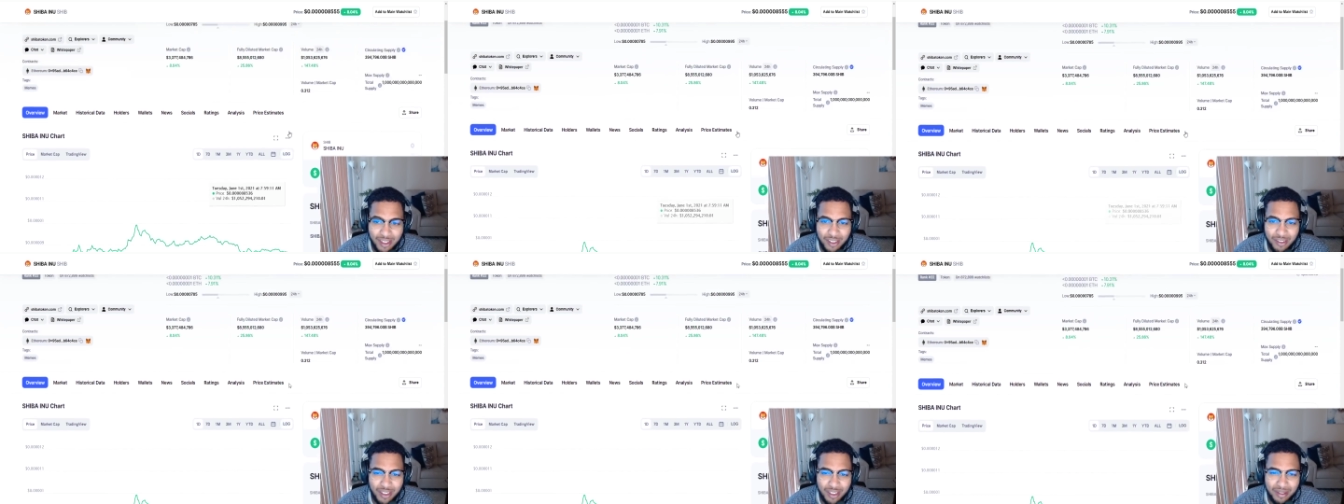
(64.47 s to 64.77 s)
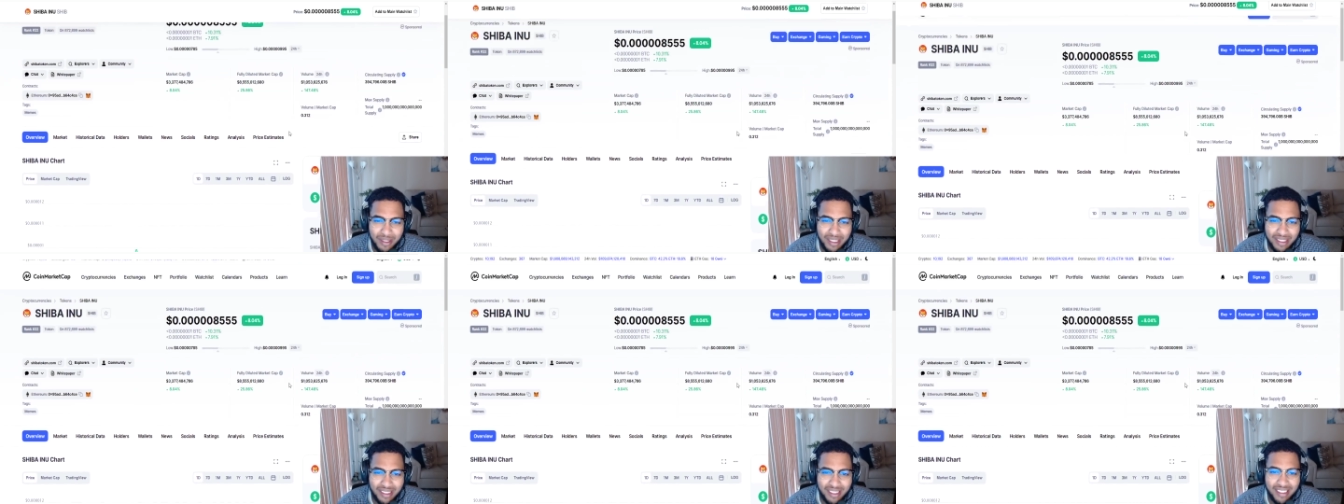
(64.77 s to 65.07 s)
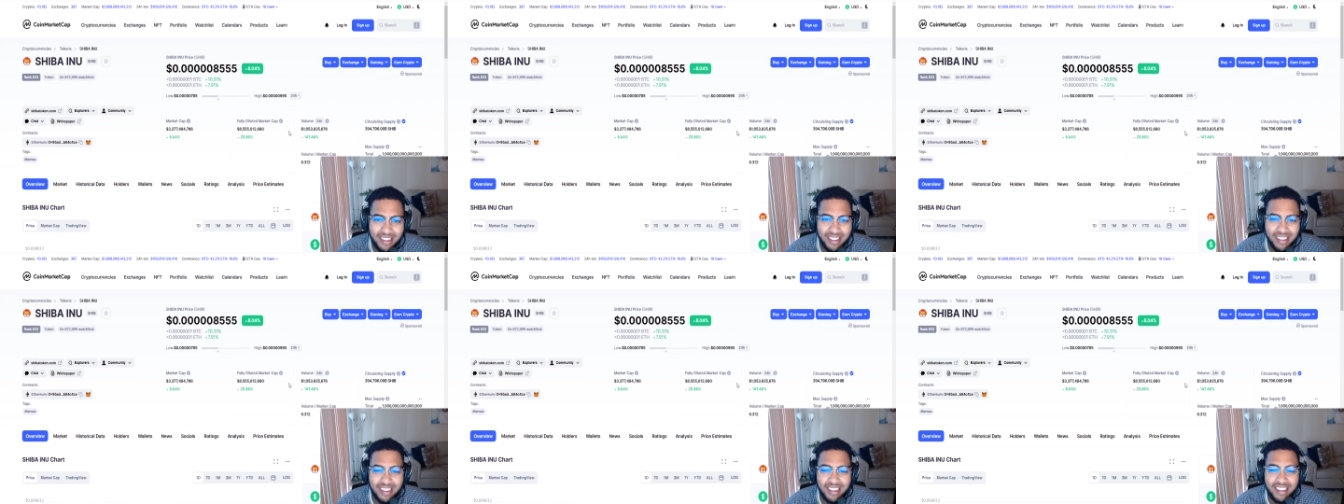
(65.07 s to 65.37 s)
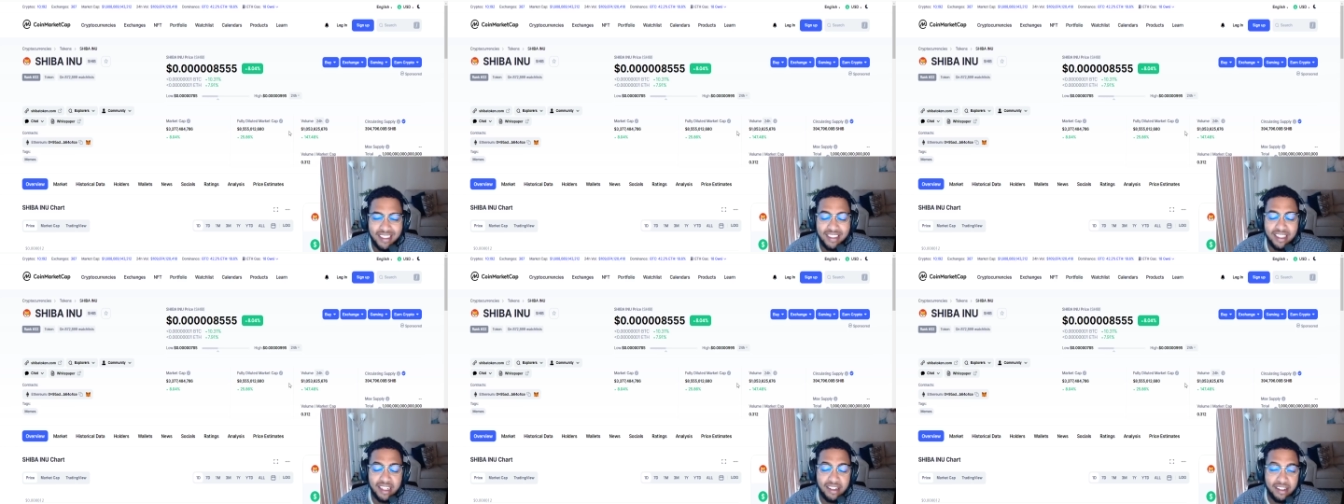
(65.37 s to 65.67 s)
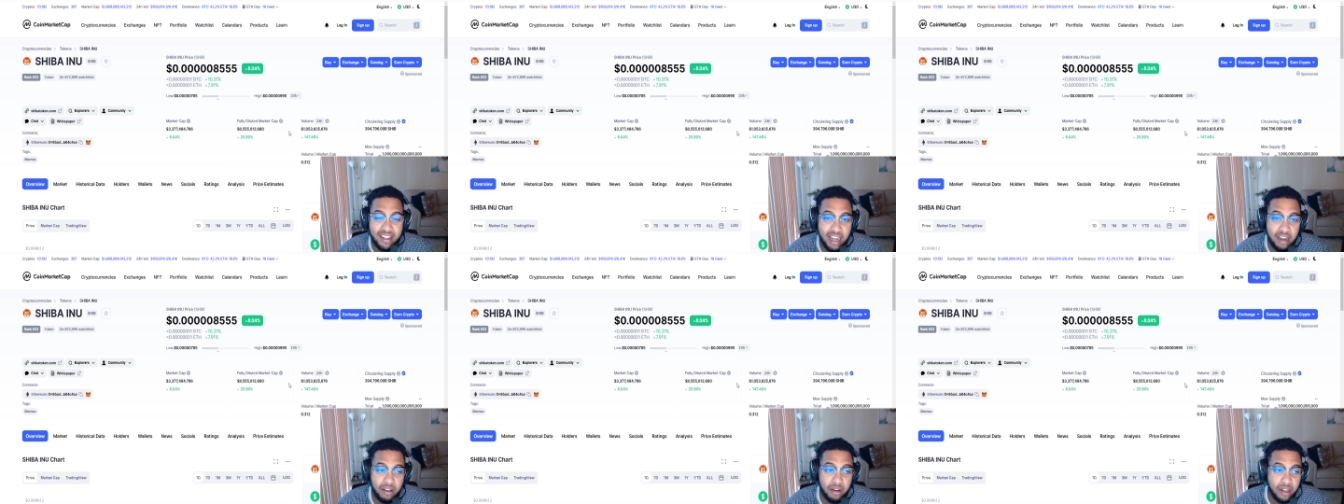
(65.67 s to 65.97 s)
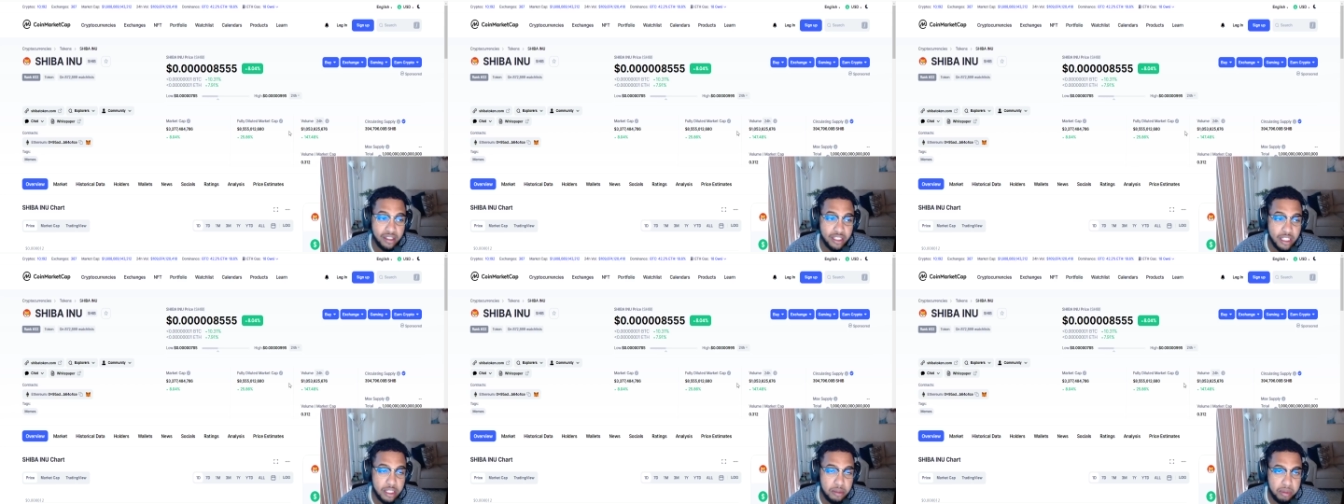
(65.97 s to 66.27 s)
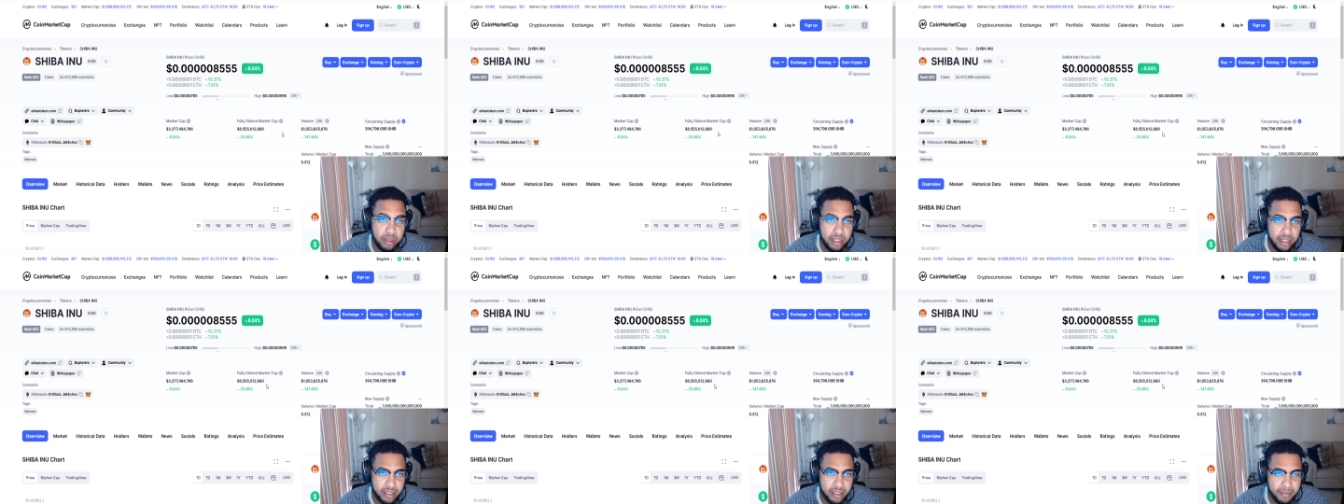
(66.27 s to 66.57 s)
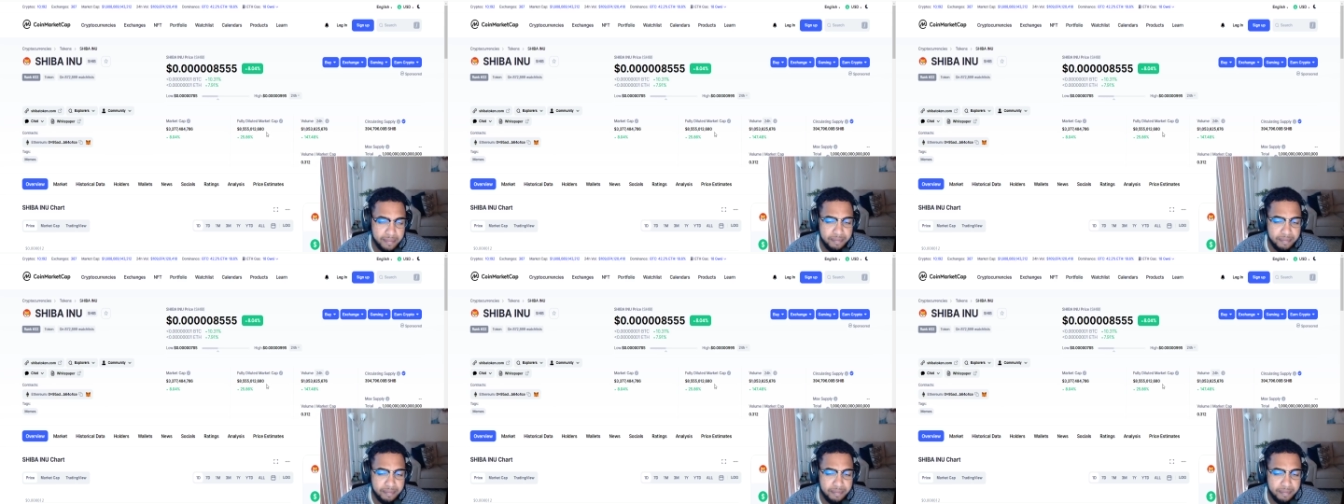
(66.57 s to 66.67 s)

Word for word: if you will, that are now on this play.